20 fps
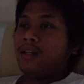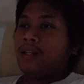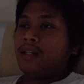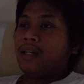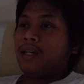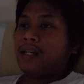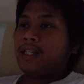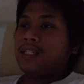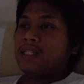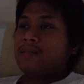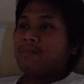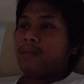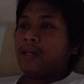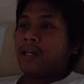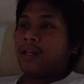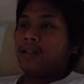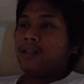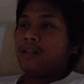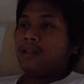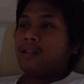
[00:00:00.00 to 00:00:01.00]

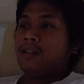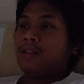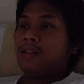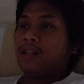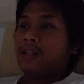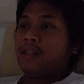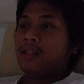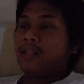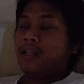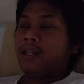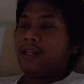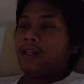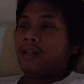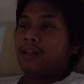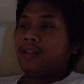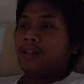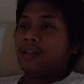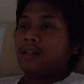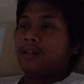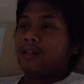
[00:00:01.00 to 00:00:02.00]
expanded
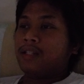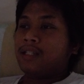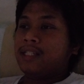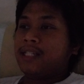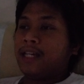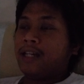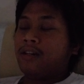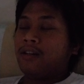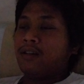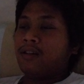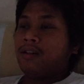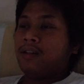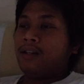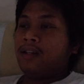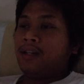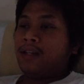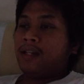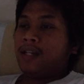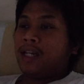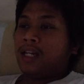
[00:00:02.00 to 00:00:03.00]
the container
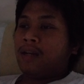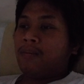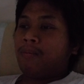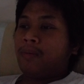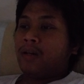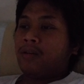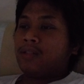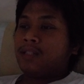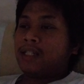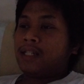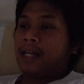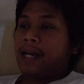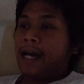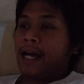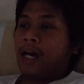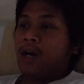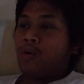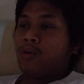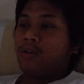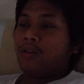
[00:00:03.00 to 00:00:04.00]
and melted
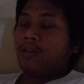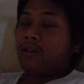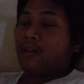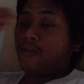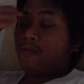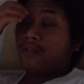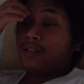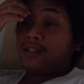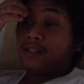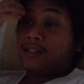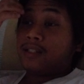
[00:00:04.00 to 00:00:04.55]
out of the